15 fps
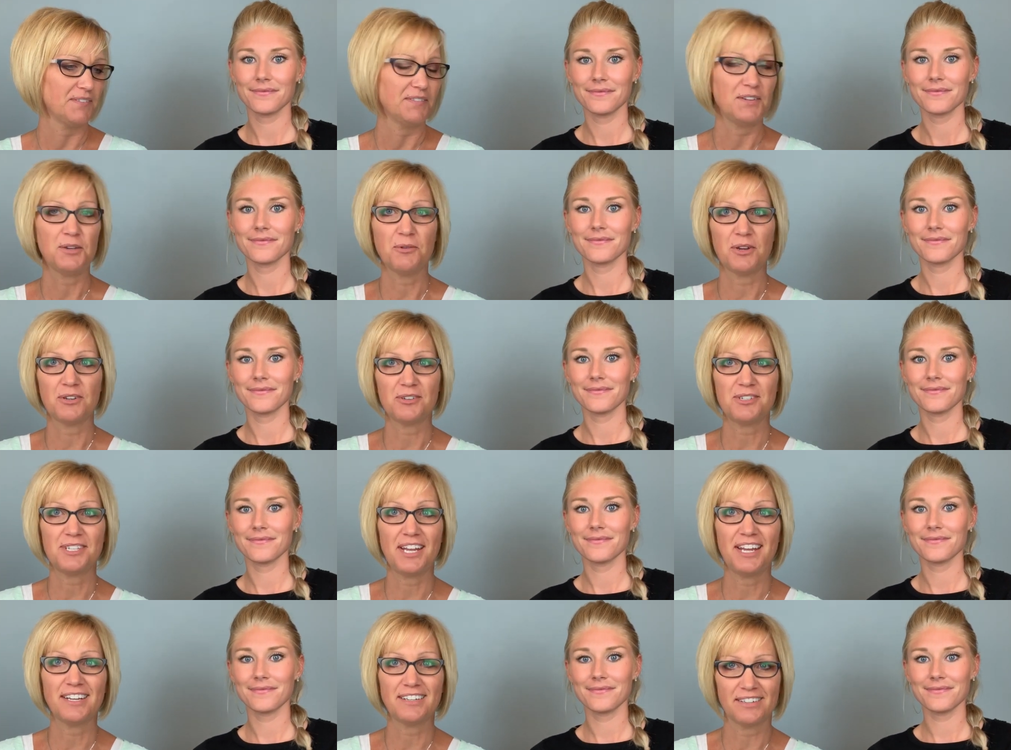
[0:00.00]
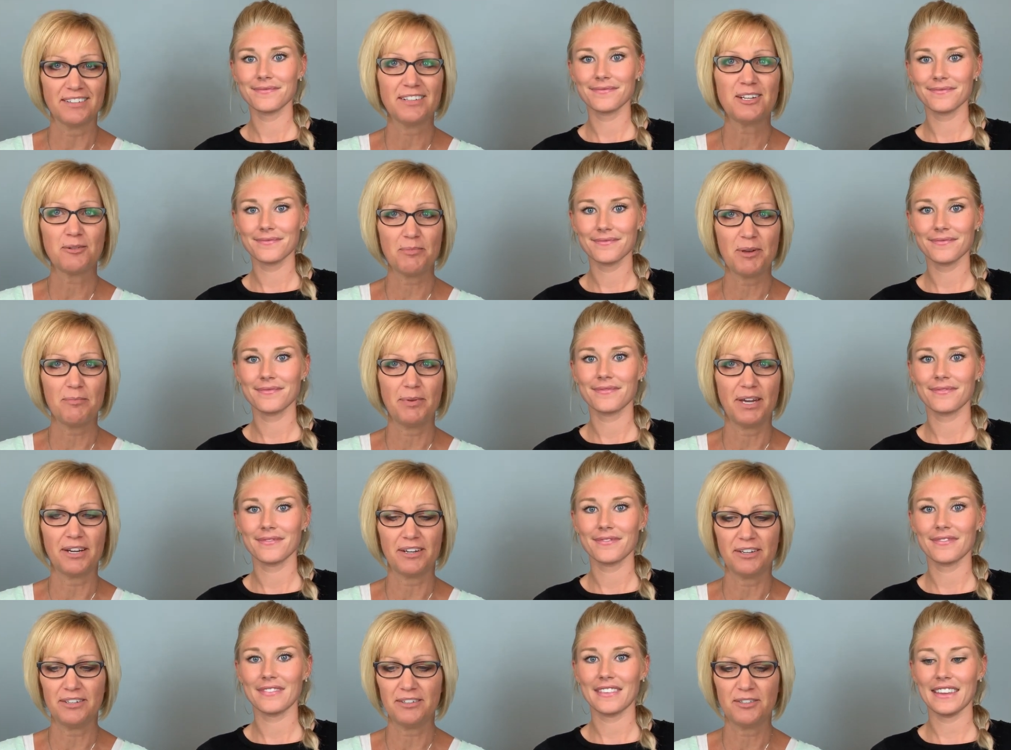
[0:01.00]
Speaker 1: you understand it a little bit
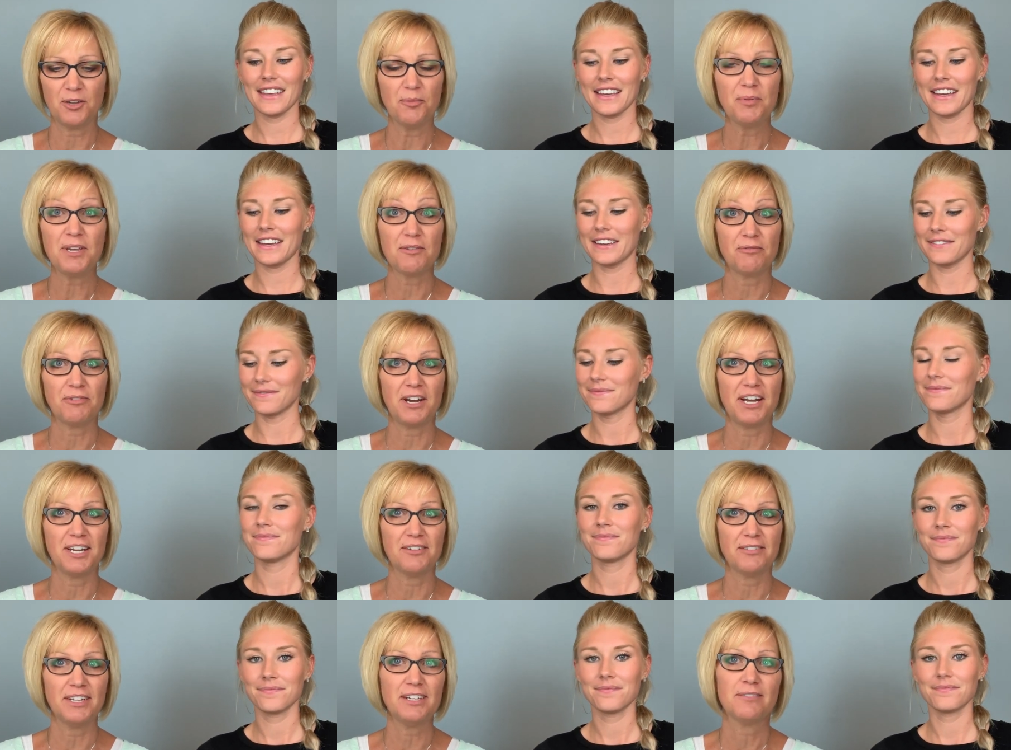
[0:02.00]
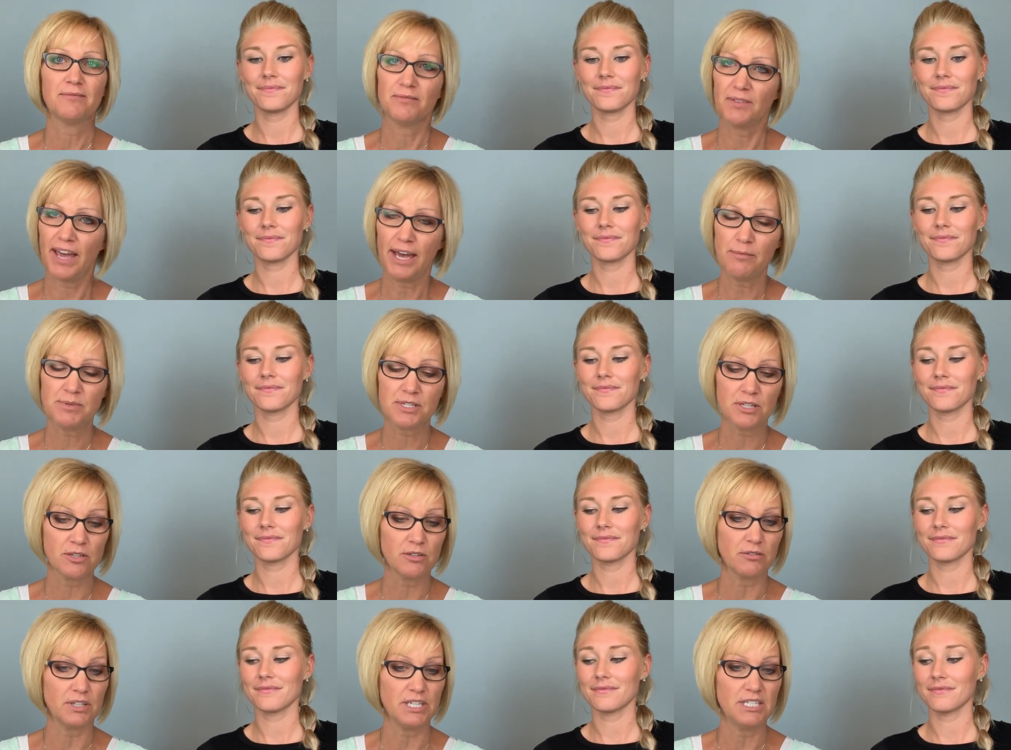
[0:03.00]
better. Don't yeah. be afraid of it.
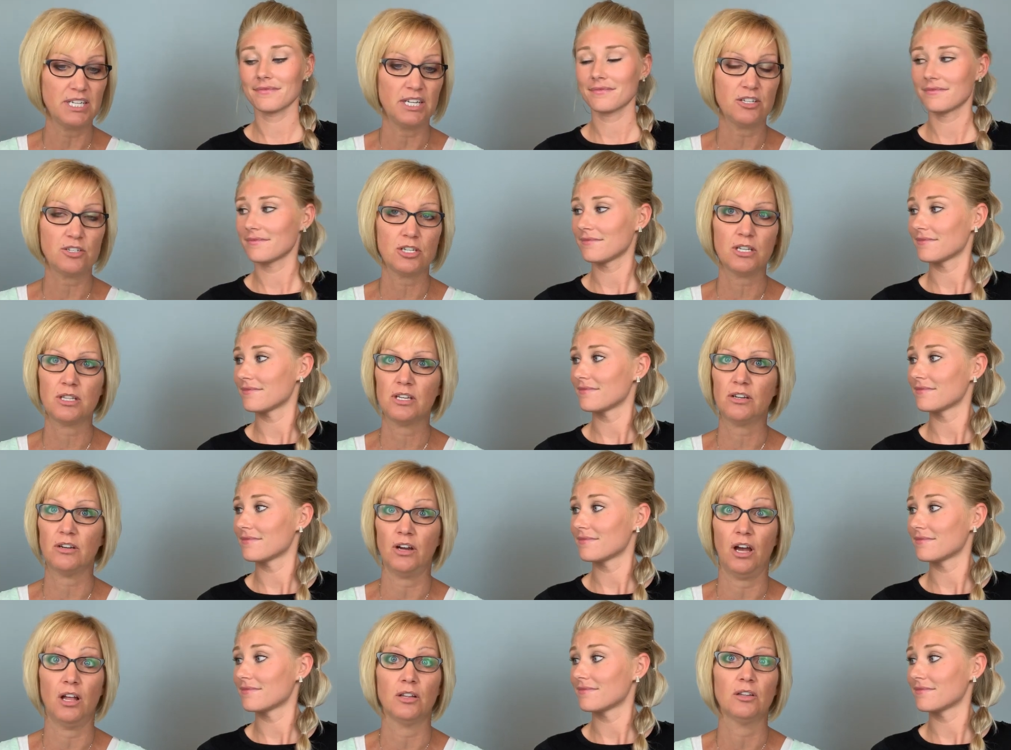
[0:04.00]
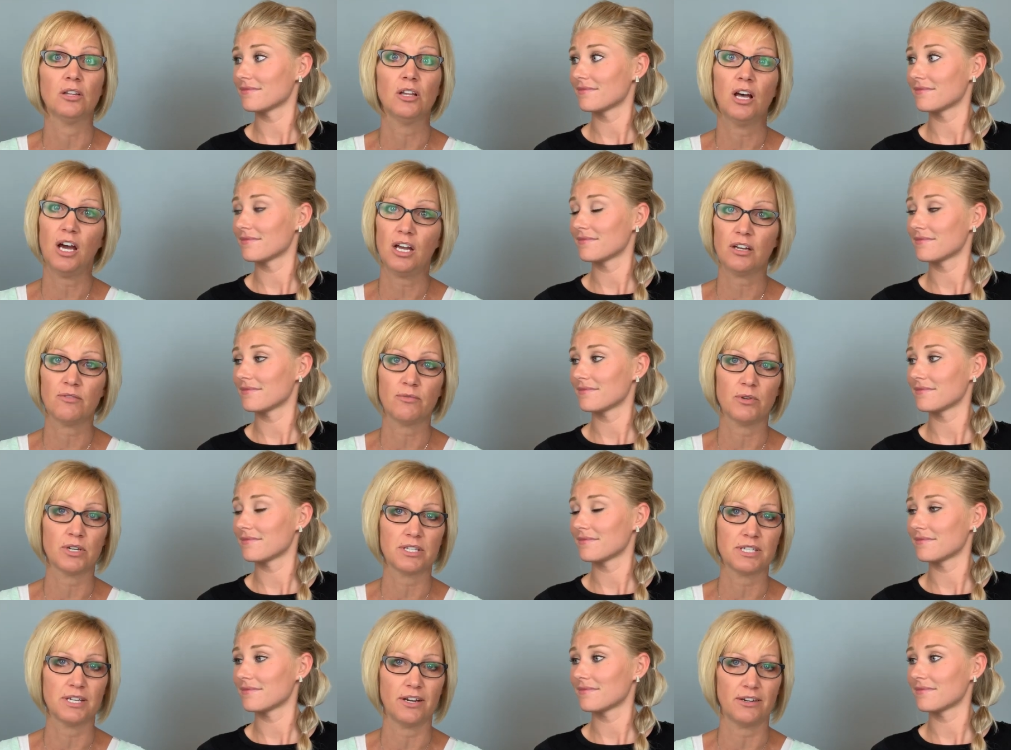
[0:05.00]
Absolutely teach it. There are a lot of
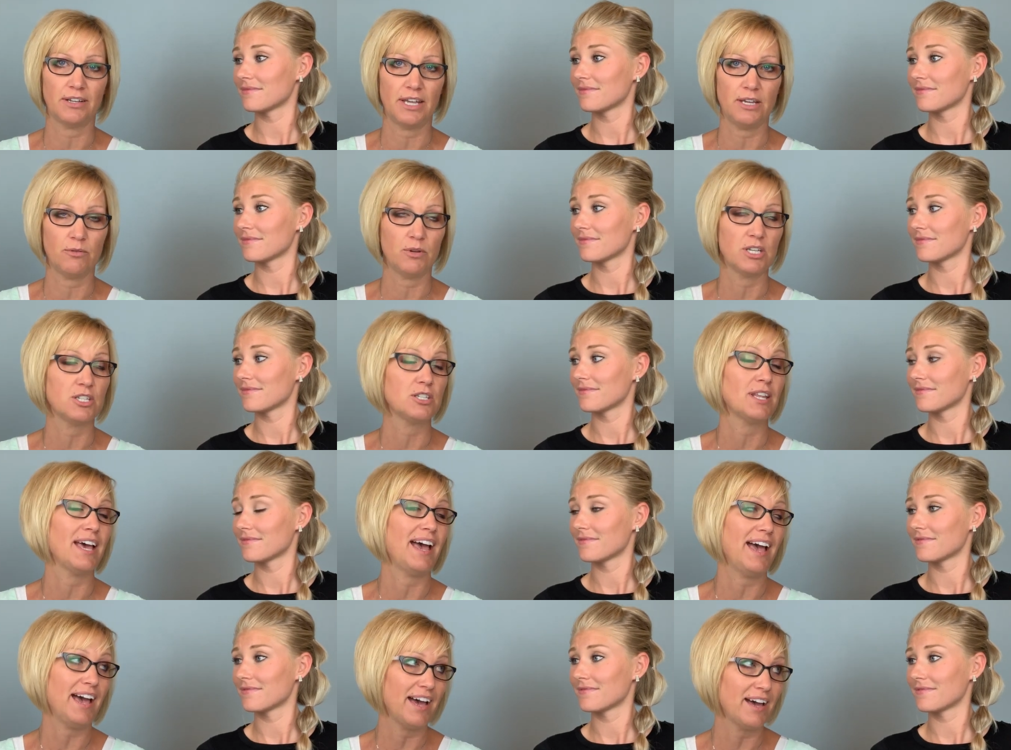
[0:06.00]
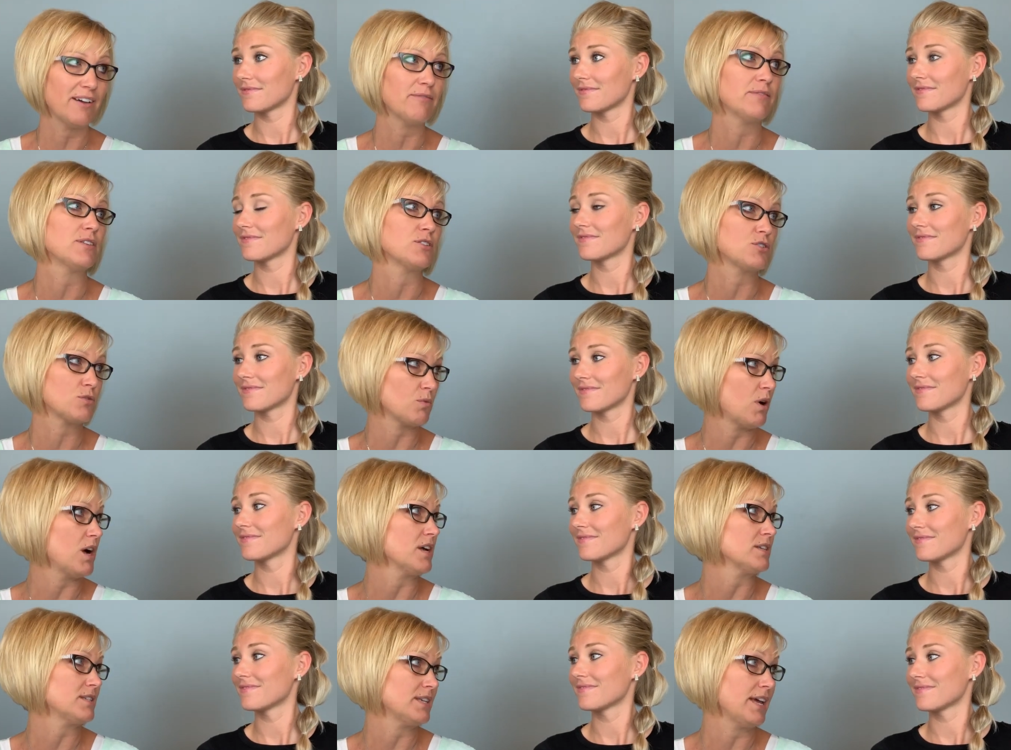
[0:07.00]
words in our language that have the
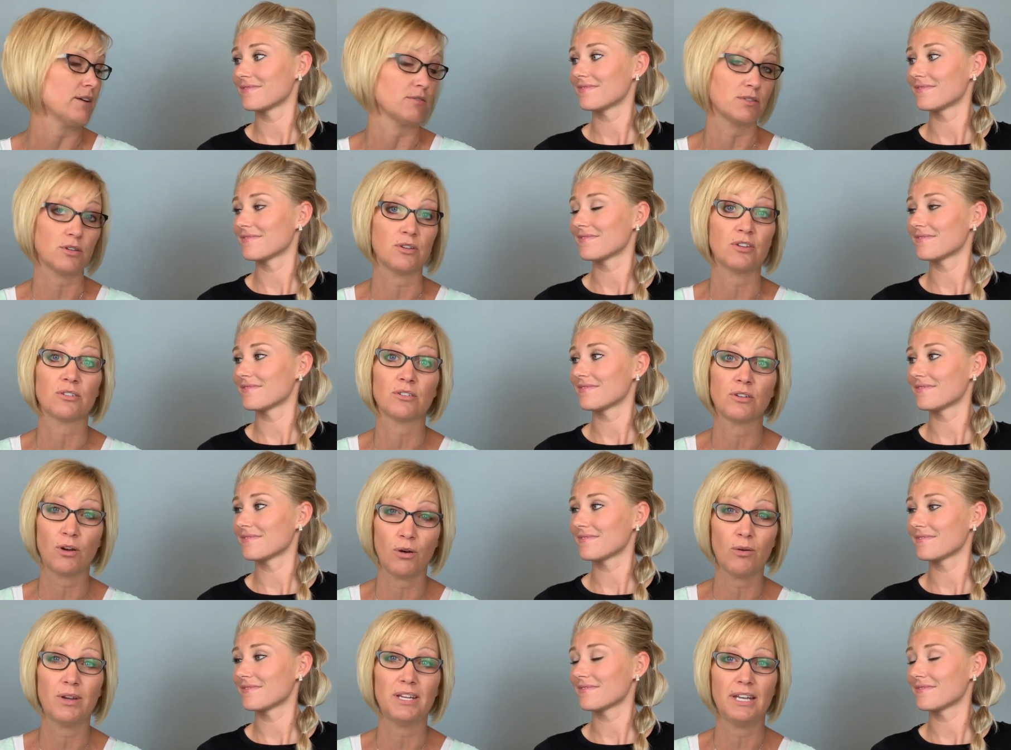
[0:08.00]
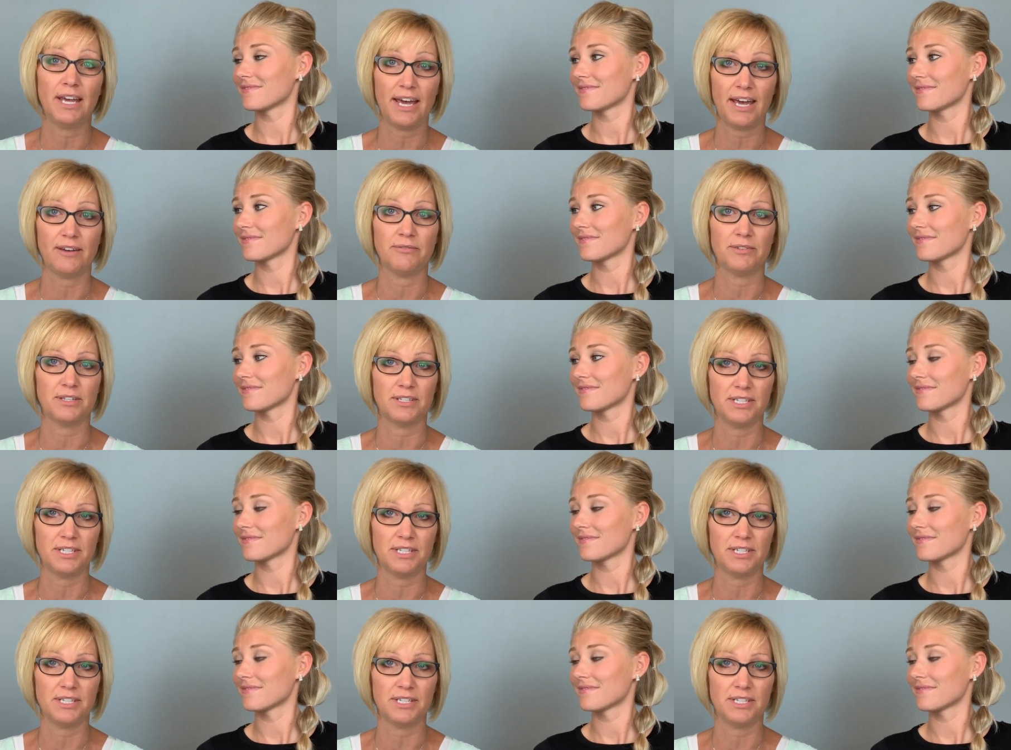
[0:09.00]
schwa sound, so you're going to have to